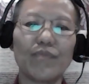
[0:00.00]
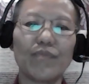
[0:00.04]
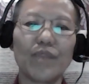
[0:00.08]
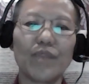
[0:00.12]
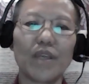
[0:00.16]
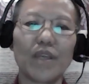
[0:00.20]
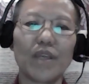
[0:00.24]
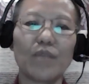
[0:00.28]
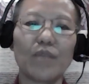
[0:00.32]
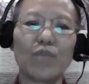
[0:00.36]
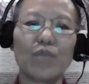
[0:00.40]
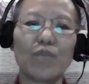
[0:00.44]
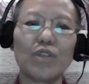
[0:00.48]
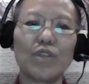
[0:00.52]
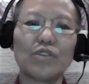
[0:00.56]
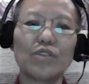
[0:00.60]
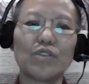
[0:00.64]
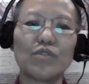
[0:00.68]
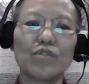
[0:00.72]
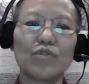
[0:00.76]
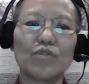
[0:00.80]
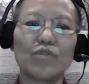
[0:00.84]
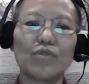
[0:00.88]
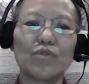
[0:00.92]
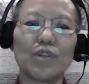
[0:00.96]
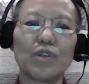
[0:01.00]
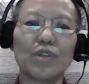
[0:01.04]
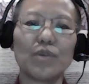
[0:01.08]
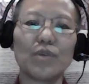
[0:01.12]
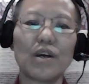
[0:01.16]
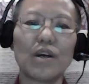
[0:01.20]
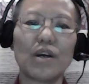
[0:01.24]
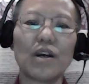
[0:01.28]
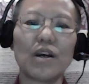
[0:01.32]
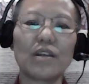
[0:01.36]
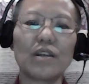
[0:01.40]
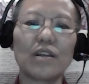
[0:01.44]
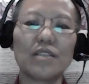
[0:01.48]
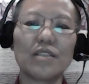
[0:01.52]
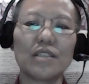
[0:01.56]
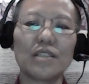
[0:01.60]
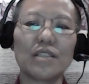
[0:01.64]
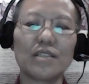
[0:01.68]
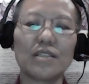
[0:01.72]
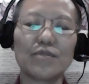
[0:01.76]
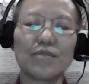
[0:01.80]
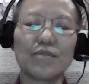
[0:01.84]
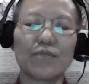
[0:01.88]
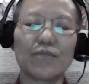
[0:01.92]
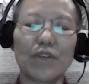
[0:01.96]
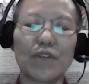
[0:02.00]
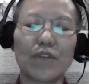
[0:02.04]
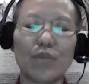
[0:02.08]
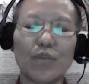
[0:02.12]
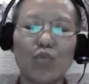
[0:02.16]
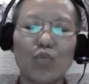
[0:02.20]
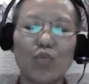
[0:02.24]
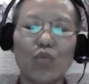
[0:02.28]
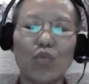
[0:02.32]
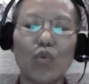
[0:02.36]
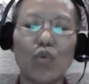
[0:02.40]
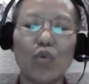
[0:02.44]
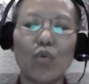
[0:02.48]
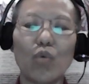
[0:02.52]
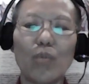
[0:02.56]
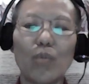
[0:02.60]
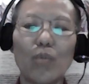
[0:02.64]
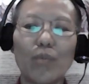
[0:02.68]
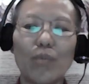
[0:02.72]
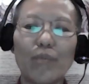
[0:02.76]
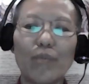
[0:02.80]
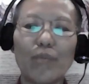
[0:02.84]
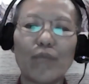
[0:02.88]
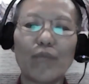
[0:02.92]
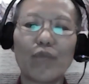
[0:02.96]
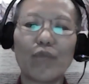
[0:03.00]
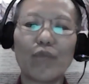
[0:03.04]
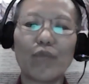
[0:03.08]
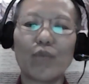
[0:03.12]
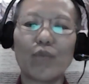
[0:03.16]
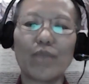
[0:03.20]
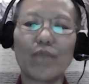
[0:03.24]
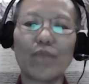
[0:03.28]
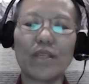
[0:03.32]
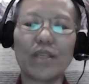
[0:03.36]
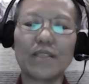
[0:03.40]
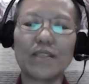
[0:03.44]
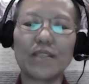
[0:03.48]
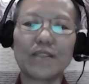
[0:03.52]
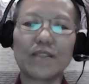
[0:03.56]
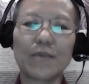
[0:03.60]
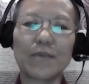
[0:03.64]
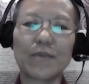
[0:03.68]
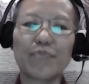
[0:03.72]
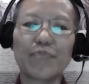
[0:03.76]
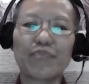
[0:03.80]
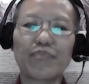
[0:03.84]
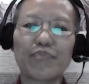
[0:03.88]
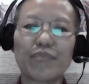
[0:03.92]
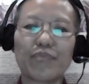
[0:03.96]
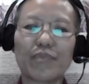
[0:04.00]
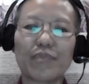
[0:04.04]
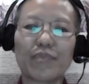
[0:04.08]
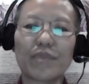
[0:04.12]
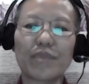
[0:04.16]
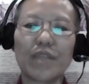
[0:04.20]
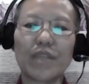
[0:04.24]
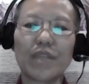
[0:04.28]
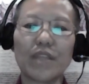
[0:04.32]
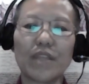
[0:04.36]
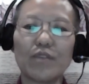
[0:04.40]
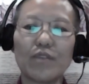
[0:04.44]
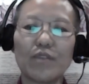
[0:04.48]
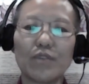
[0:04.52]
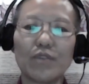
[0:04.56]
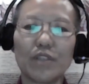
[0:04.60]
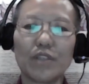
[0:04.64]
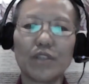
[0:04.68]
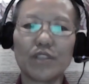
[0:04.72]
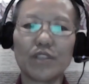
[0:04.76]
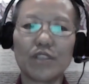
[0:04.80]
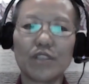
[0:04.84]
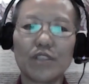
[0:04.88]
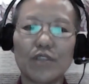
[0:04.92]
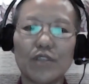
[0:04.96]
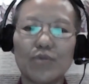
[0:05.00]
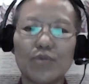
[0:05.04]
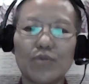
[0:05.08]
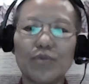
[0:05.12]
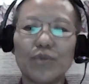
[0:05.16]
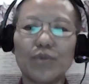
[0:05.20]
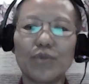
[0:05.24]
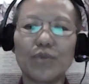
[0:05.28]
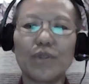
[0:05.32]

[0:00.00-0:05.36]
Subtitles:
Then once your heart is very warm from this, then you continue